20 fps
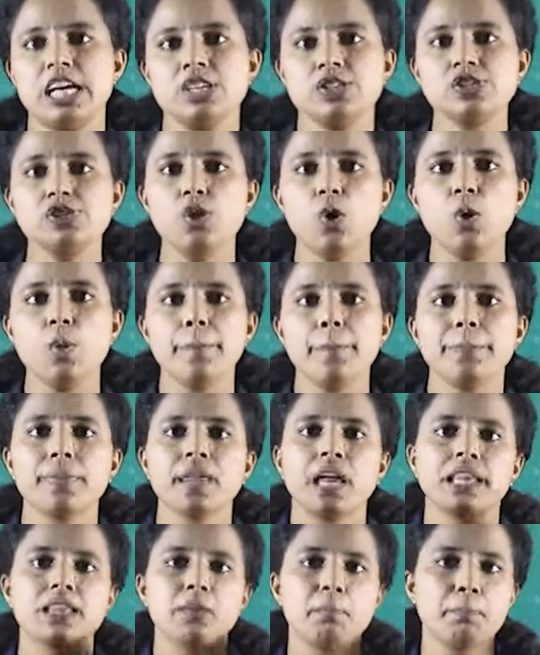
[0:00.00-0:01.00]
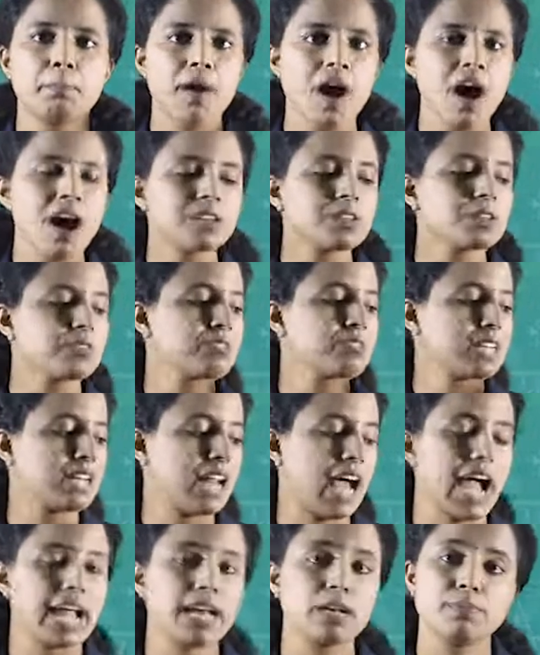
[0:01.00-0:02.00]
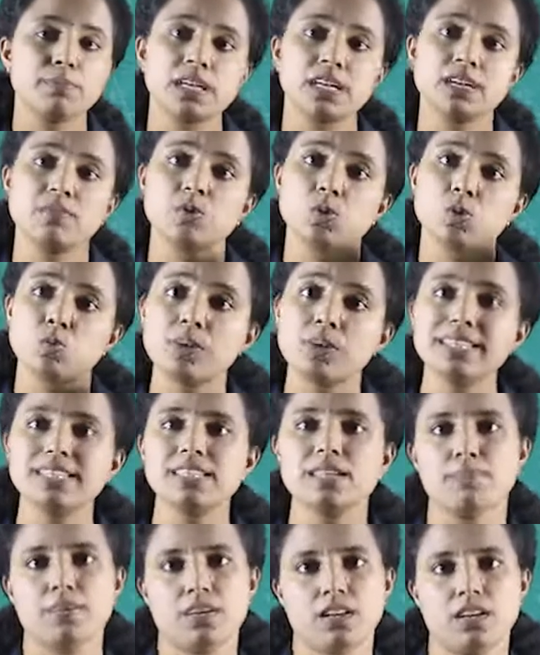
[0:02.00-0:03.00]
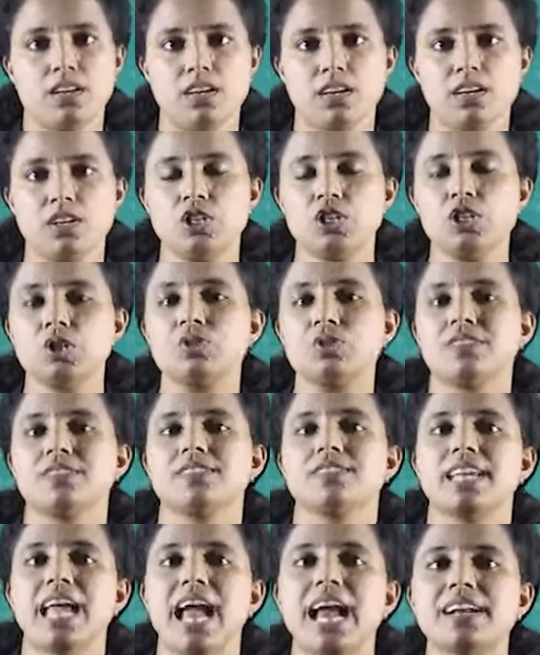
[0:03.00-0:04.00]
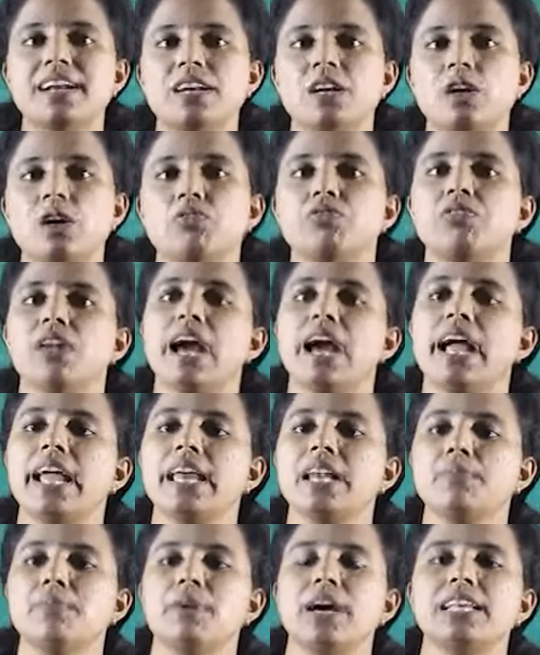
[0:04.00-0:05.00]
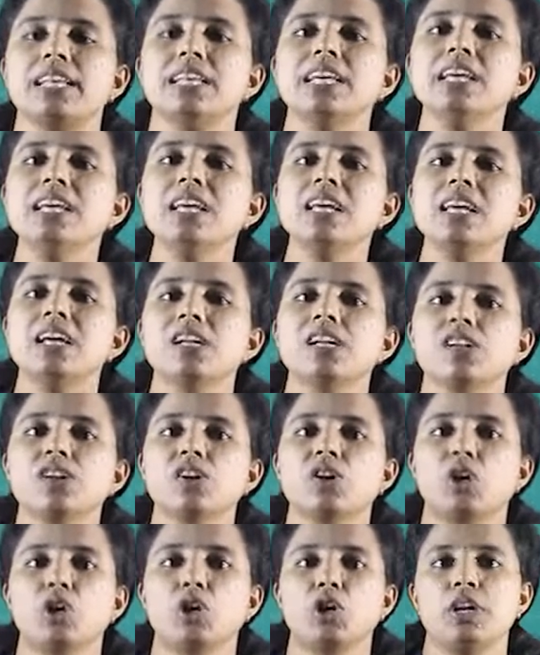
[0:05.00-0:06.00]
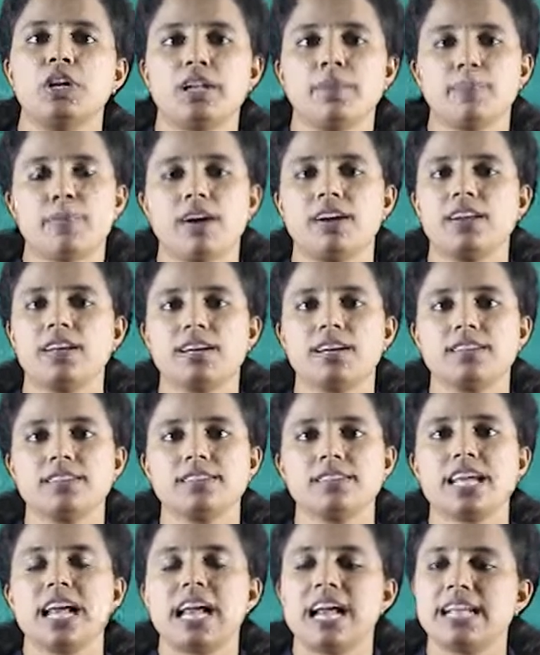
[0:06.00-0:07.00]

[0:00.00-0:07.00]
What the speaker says: So, the path of the light becomes visible due to the scattering of light by the colloidal particles.